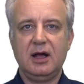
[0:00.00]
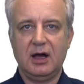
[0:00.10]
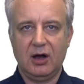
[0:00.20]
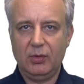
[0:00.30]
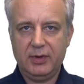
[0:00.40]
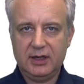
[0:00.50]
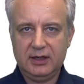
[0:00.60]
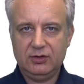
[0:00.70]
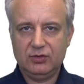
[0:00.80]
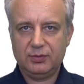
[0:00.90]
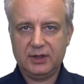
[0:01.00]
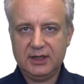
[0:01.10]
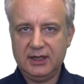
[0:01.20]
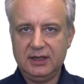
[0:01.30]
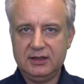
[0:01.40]
How many do we
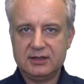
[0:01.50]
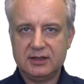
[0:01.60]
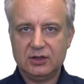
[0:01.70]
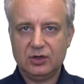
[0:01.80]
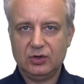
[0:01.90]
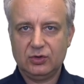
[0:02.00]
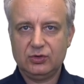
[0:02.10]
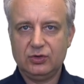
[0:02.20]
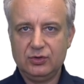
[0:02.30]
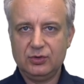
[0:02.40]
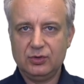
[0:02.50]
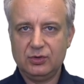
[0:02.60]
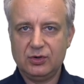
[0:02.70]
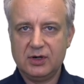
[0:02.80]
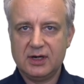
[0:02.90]
need to
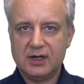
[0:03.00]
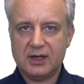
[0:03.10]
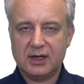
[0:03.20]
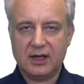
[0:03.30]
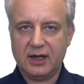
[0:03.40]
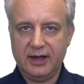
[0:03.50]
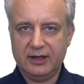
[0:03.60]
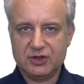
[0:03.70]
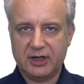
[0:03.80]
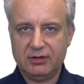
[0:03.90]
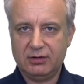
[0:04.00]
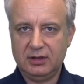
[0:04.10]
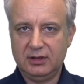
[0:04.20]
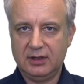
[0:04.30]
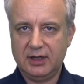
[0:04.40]
do a
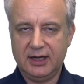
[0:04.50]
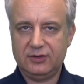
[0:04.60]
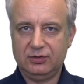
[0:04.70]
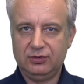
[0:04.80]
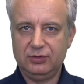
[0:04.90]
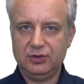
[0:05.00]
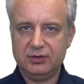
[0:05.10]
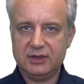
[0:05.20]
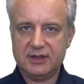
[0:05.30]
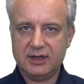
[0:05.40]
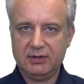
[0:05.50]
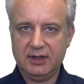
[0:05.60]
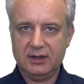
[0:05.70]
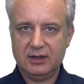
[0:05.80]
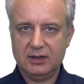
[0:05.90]
general SU2
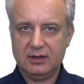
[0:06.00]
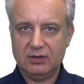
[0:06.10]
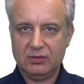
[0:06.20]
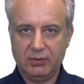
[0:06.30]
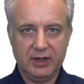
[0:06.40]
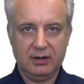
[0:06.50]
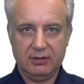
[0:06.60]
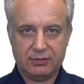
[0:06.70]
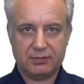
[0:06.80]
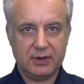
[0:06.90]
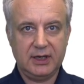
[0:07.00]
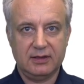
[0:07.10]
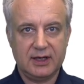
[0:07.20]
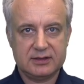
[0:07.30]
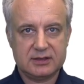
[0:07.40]
unitary? Well, 3.
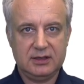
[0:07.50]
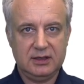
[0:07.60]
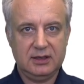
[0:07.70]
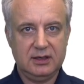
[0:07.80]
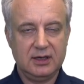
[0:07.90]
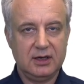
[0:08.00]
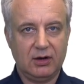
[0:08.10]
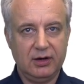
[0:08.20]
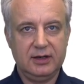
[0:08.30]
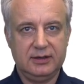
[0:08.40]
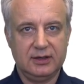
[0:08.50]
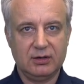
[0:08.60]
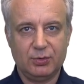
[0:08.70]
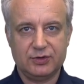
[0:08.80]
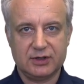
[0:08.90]
That's the Euler
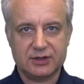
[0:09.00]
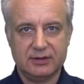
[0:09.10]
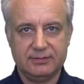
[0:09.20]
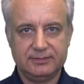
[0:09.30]
decomposition.